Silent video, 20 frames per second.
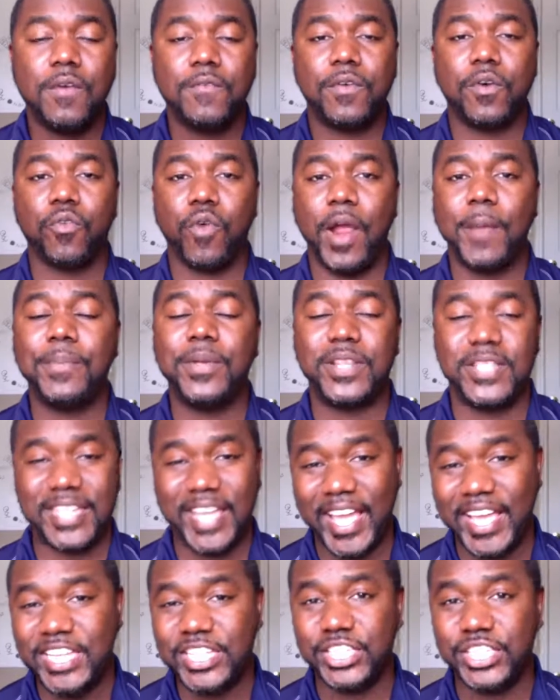for
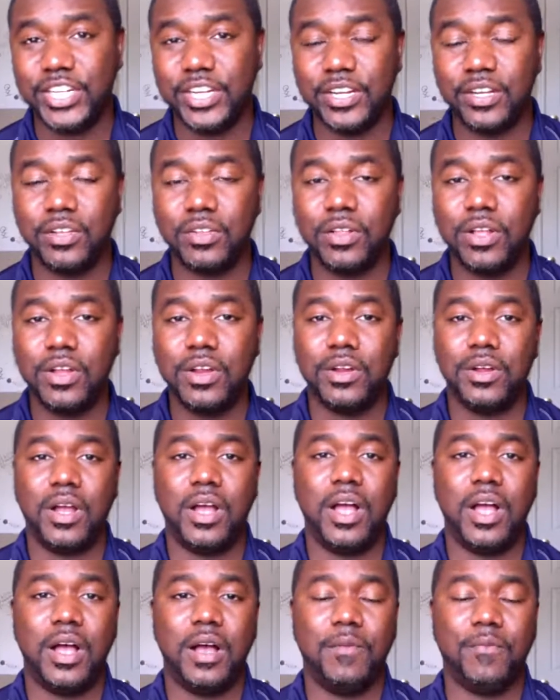reputational,
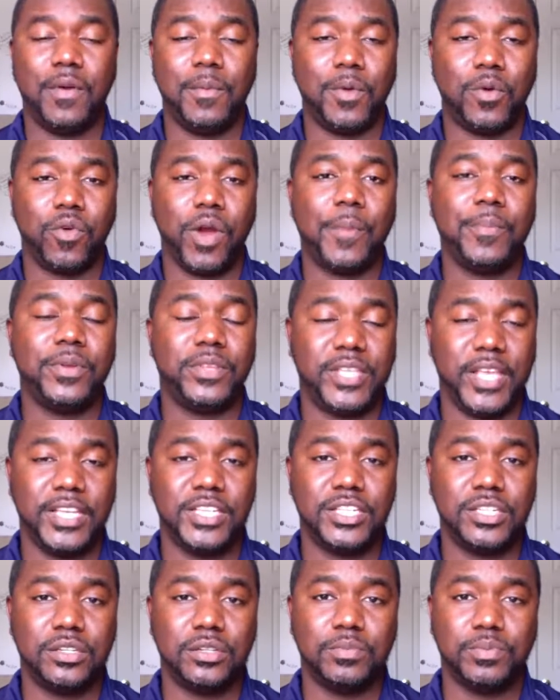from a
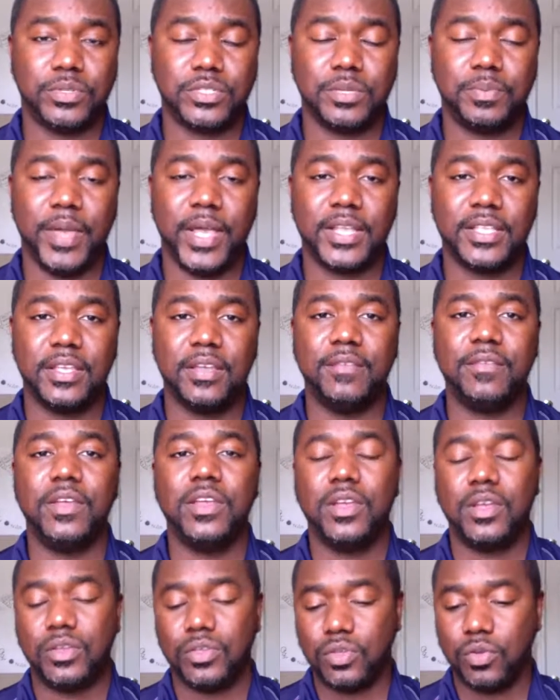reputational perspective,
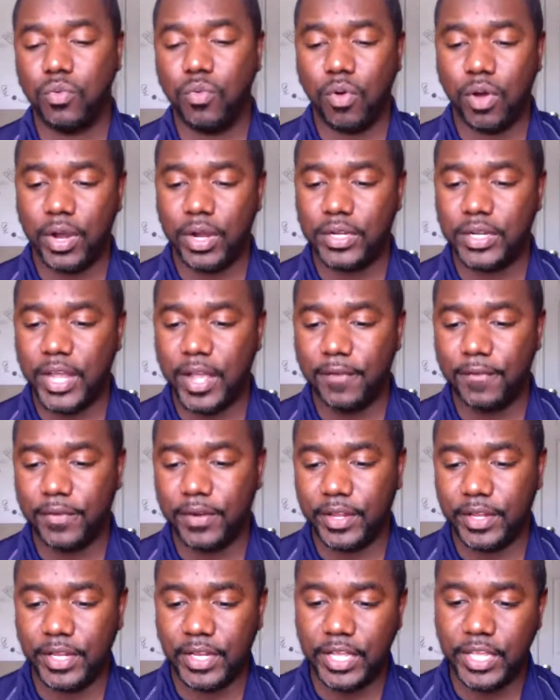you want to
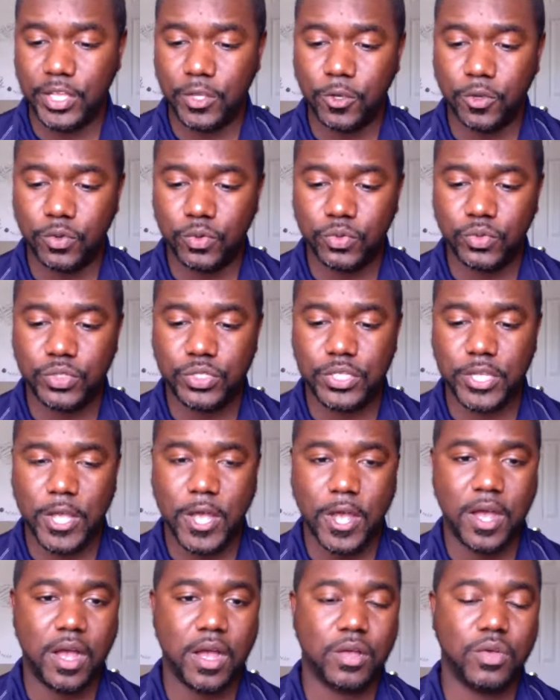definitely use
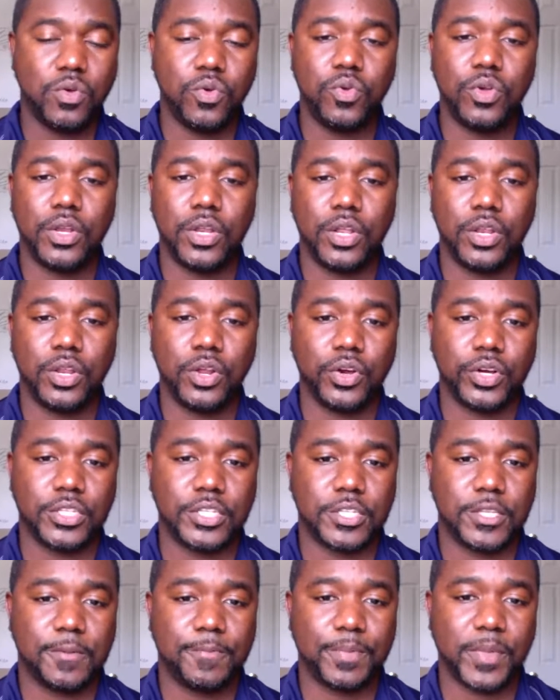Google
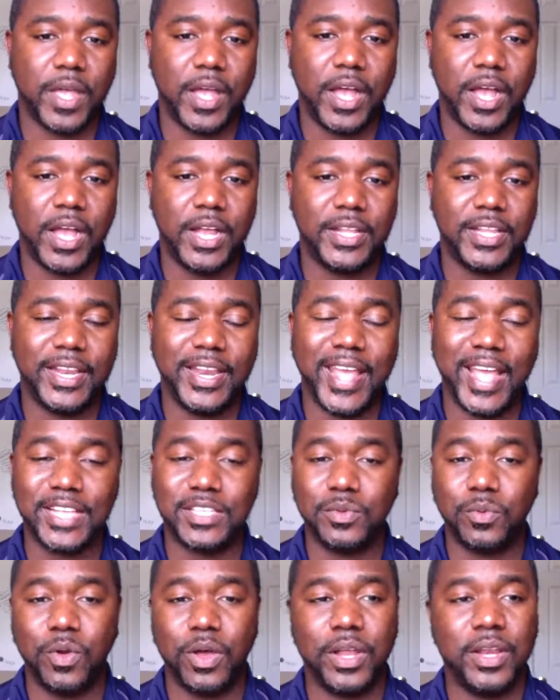Alerts. The
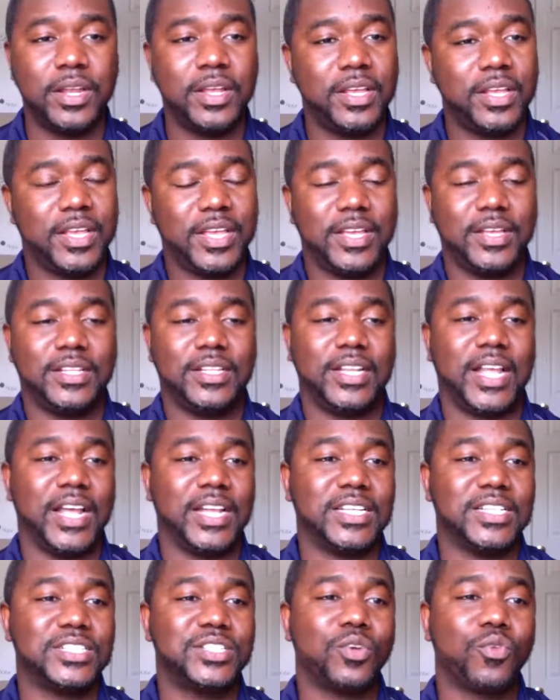next one,
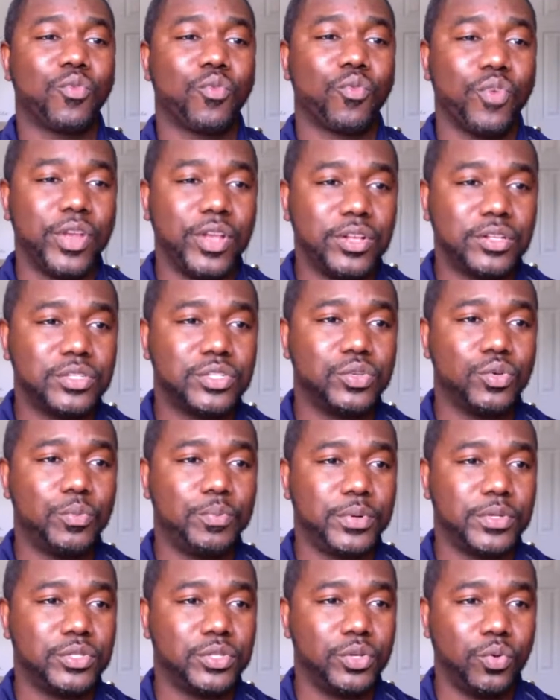that is a real
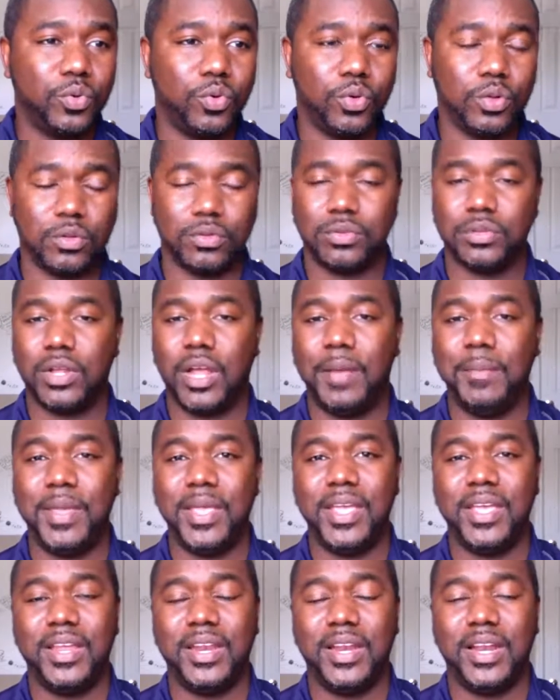super tool. I
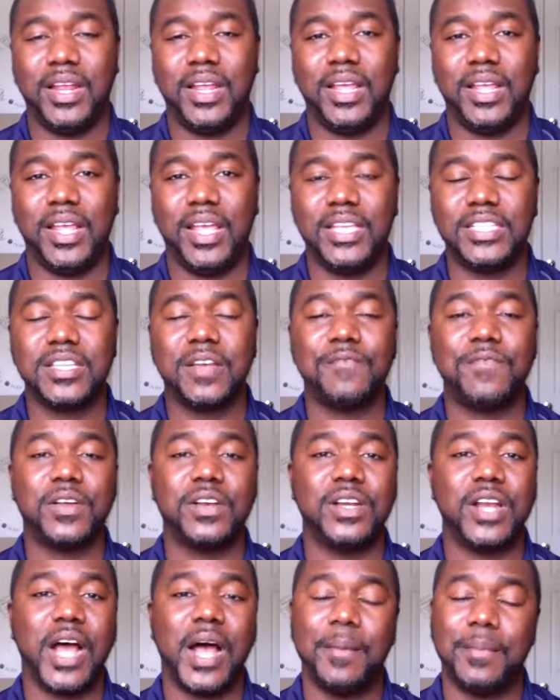mean, it's a
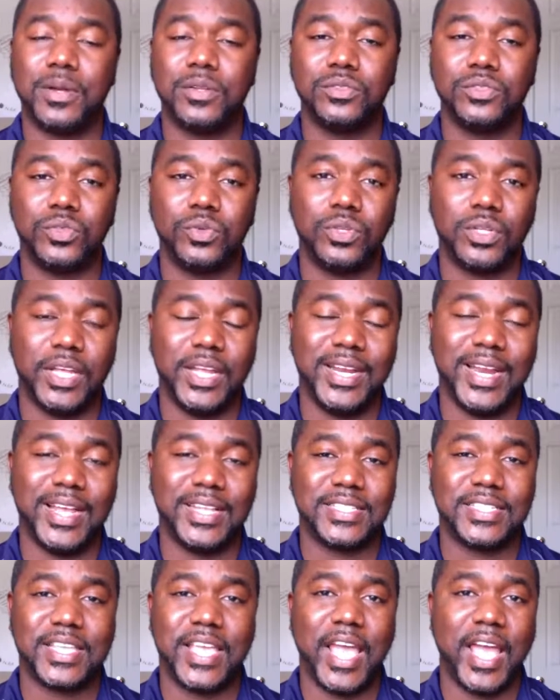phenomenal tool, and
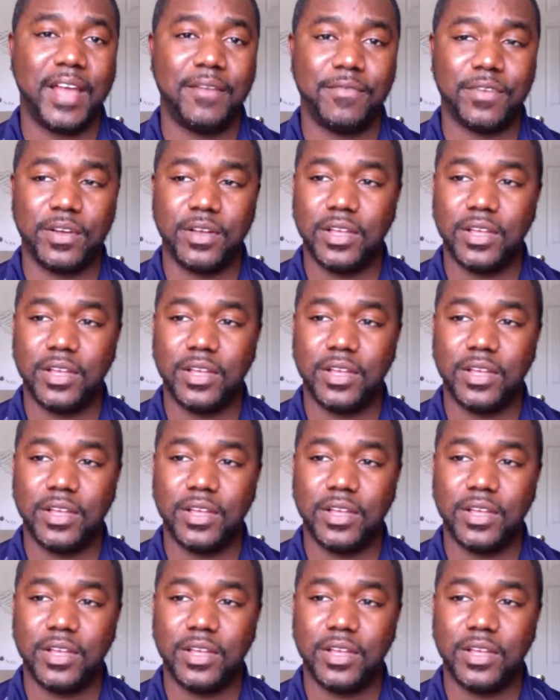that's Canva.